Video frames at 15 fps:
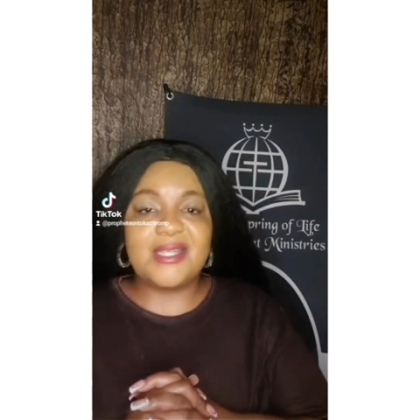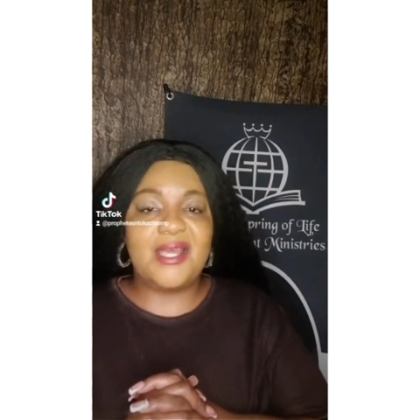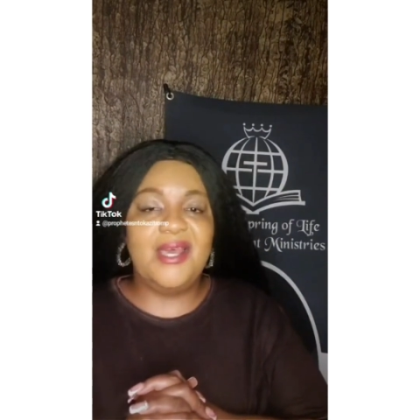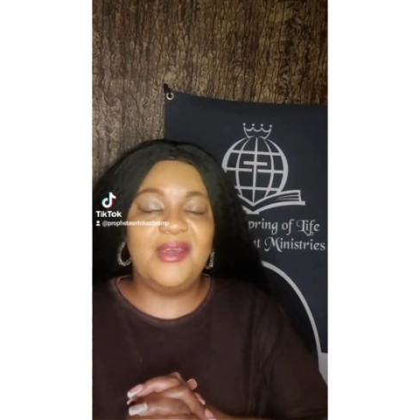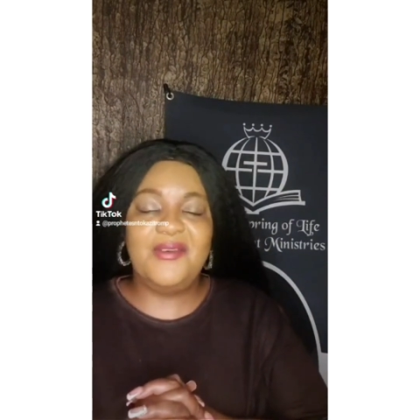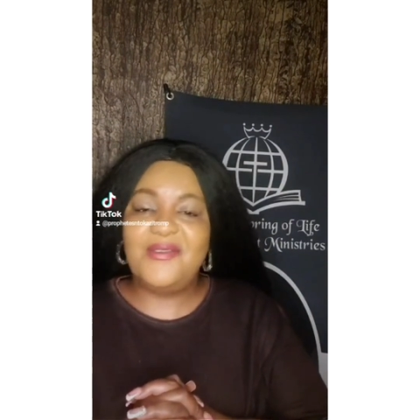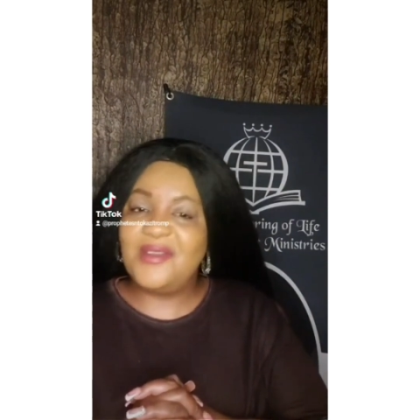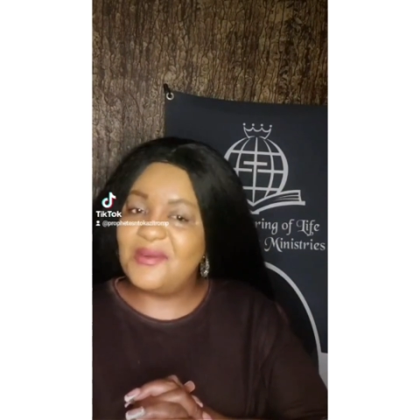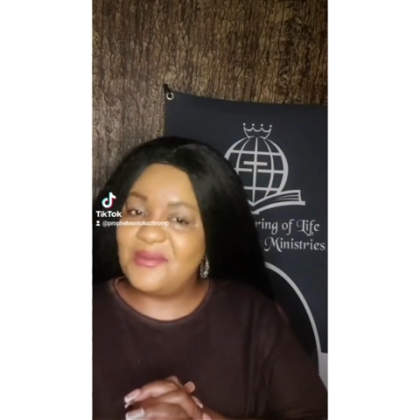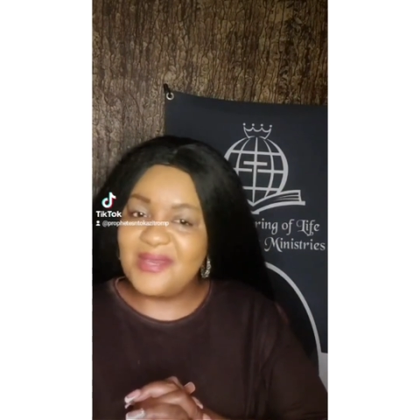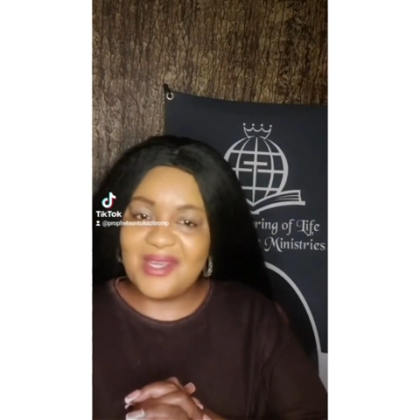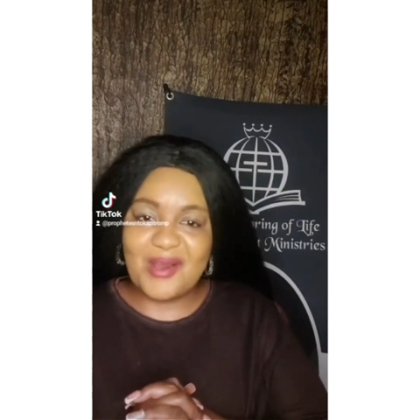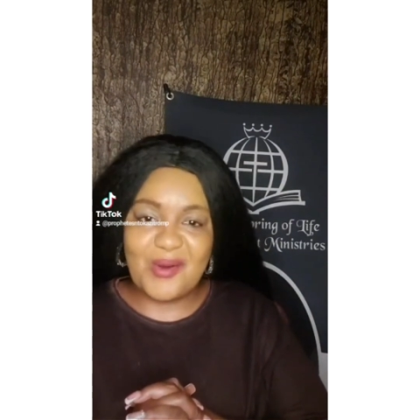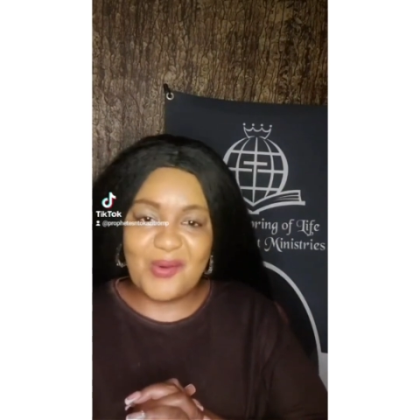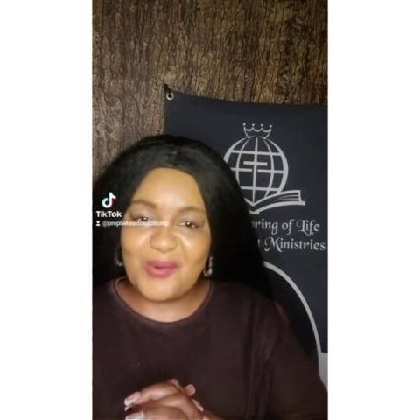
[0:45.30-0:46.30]
given
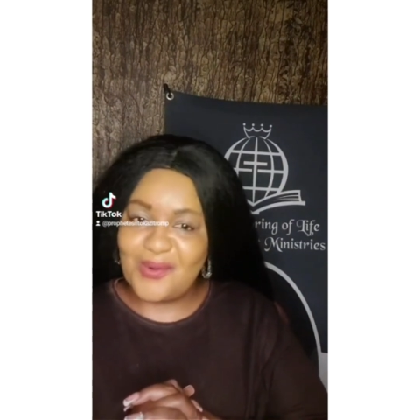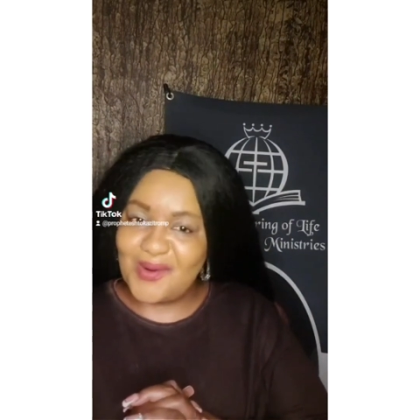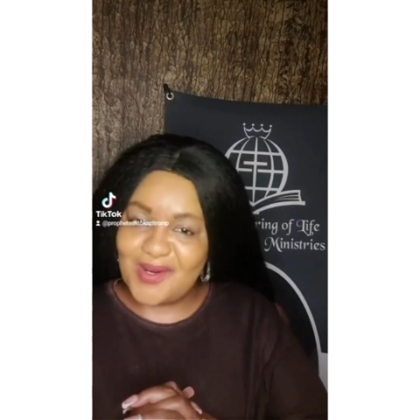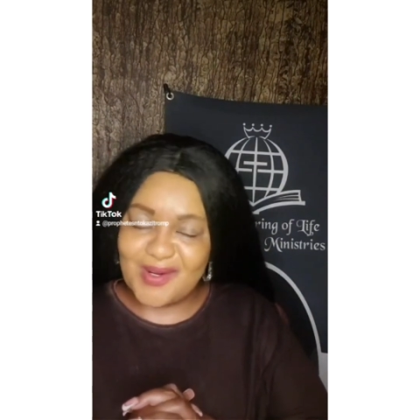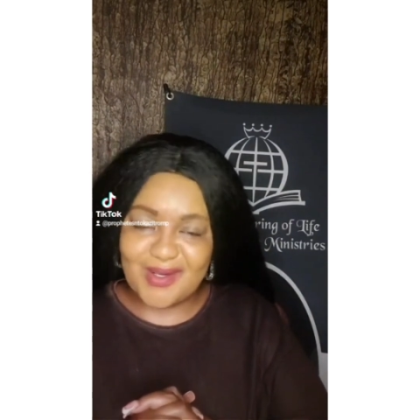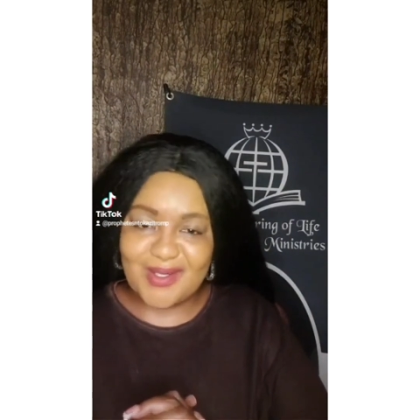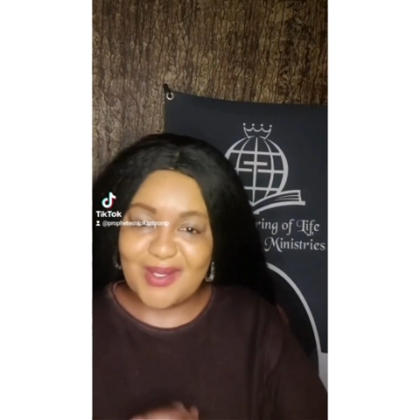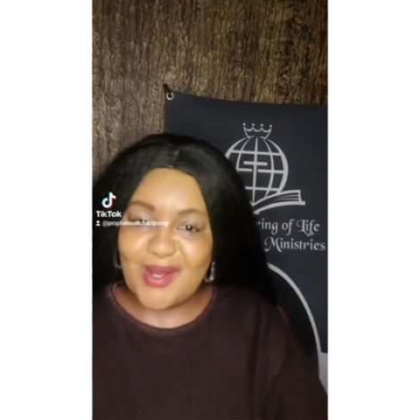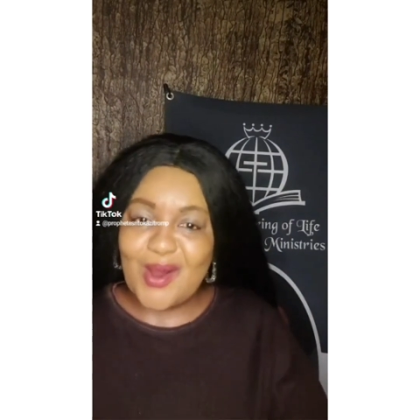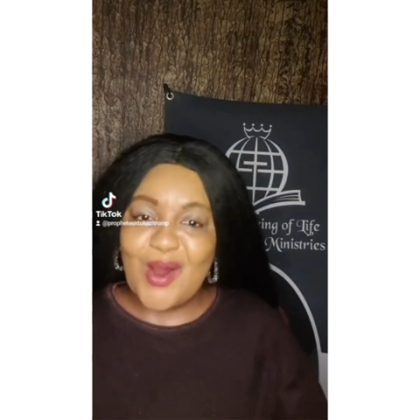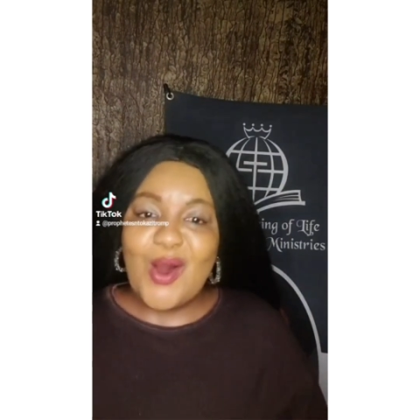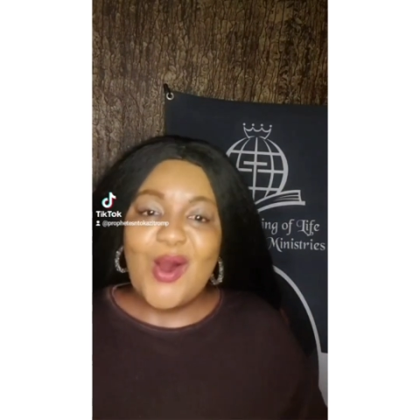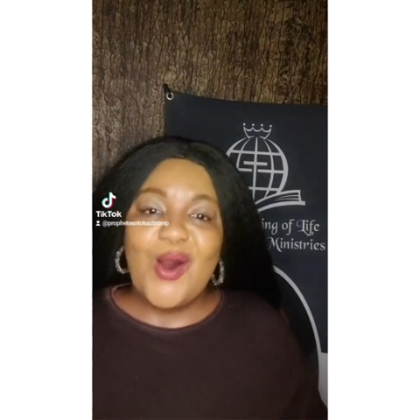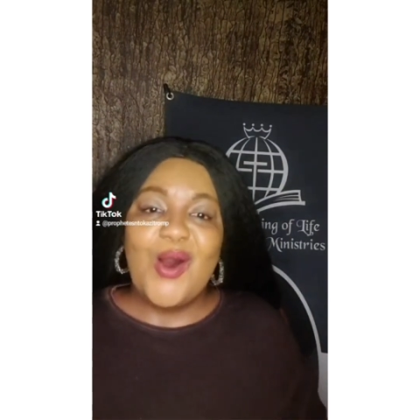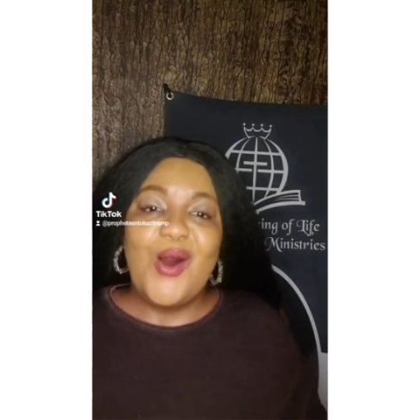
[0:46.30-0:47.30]
me a word.
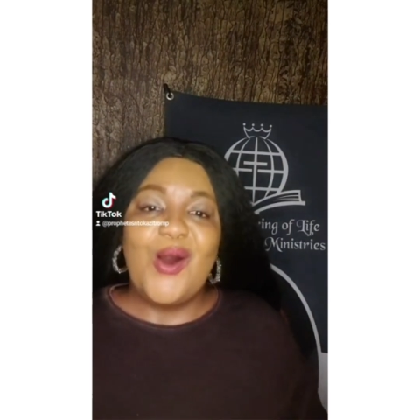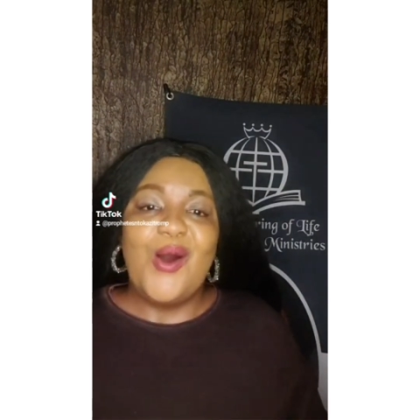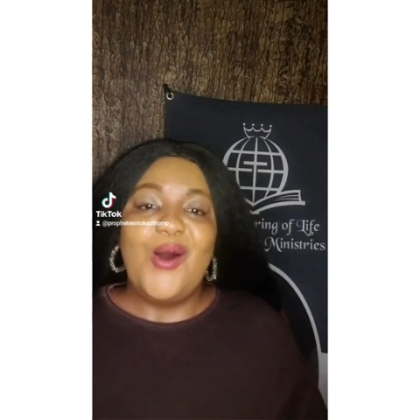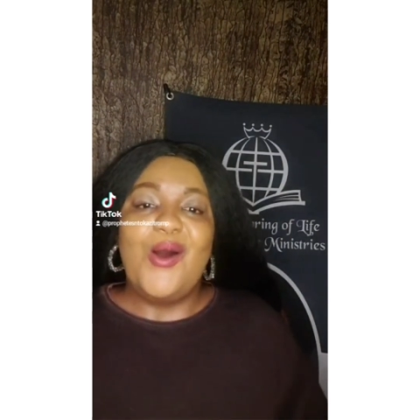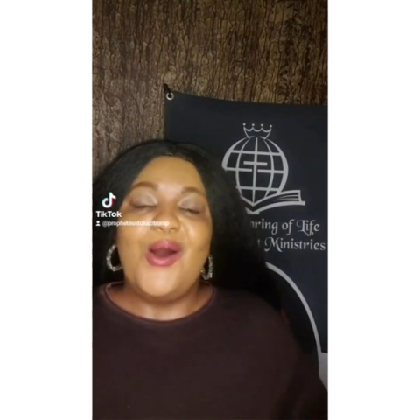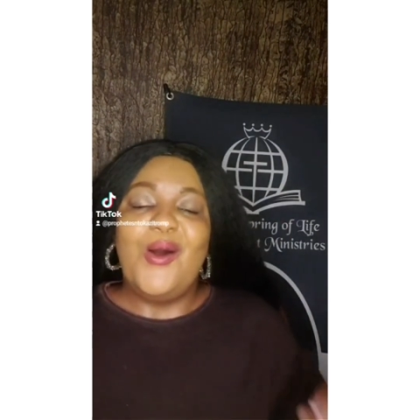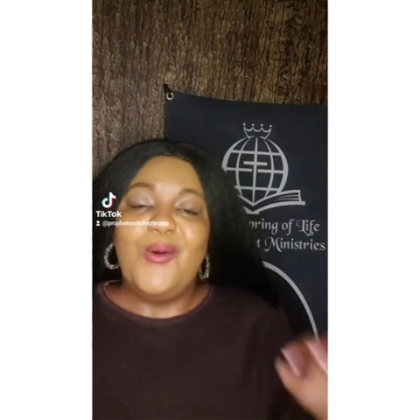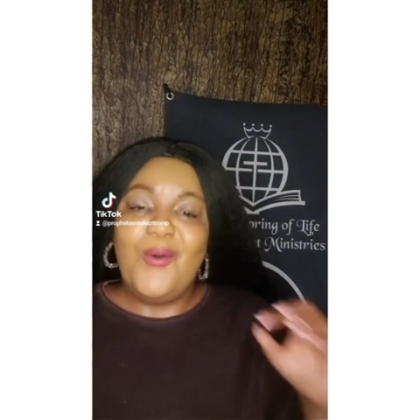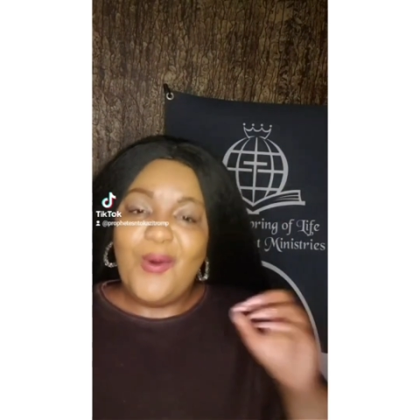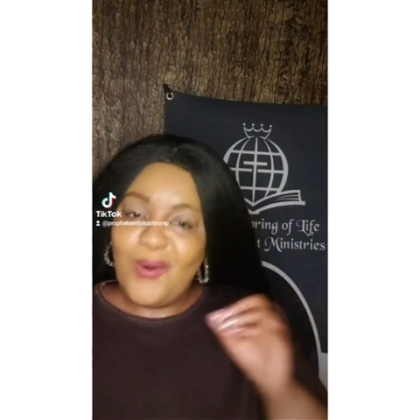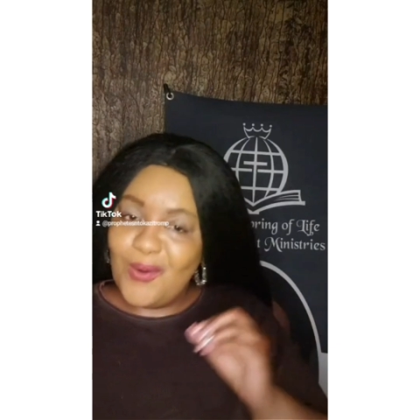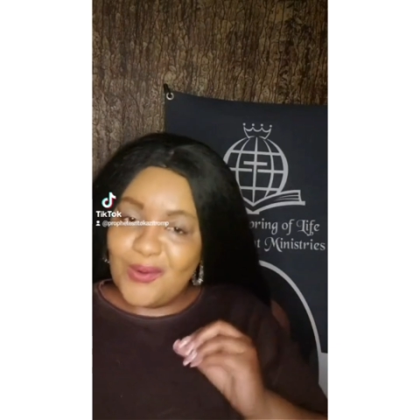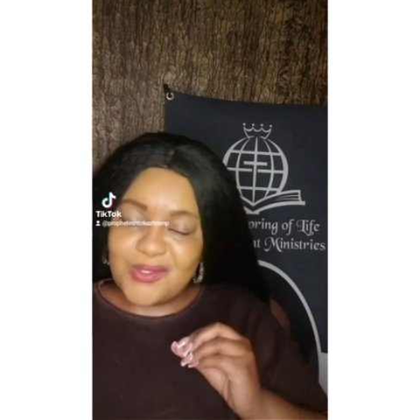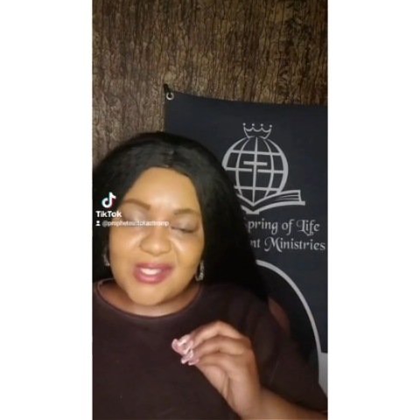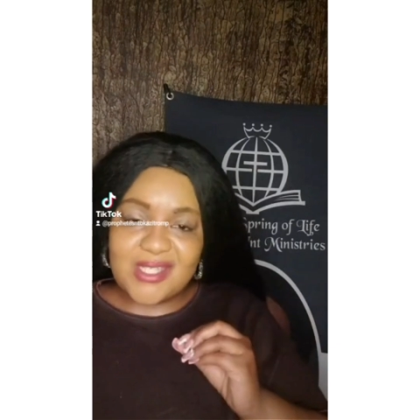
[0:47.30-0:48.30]

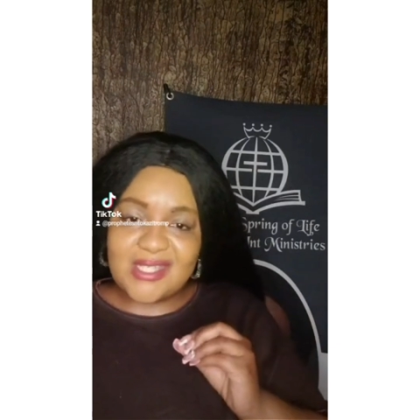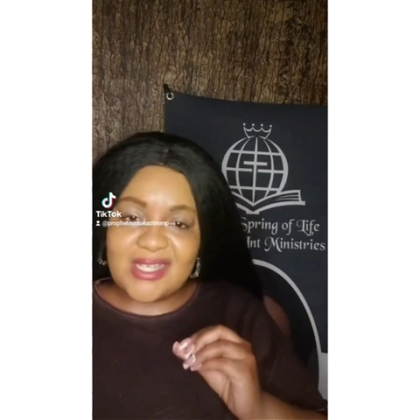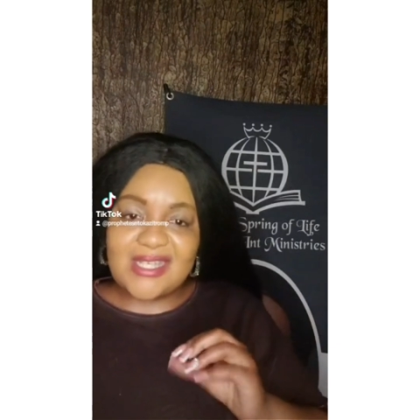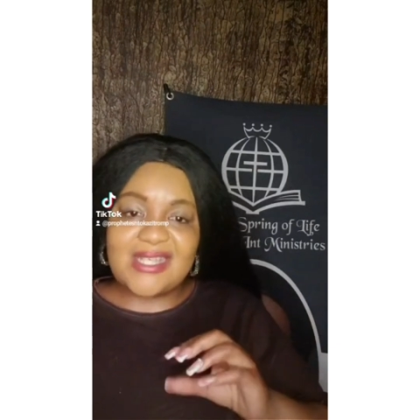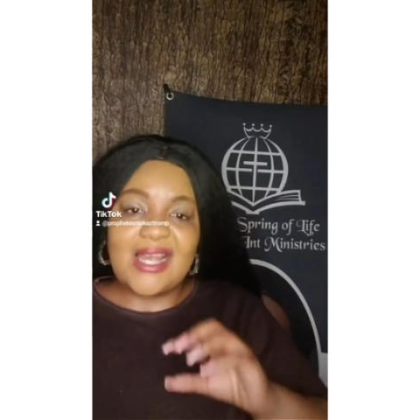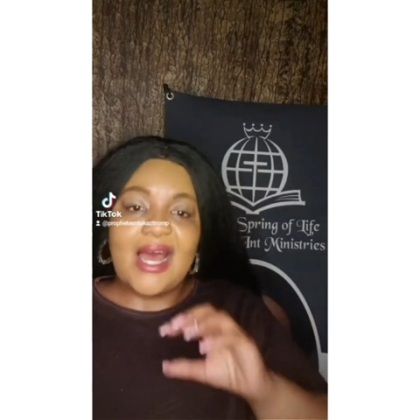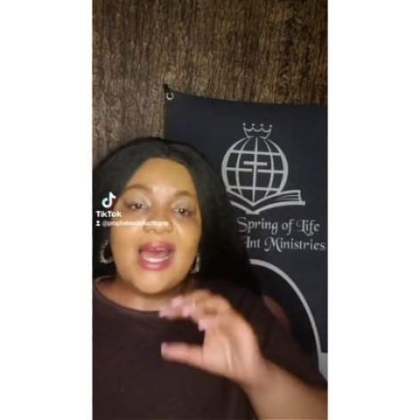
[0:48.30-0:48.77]
Woo, Jesus.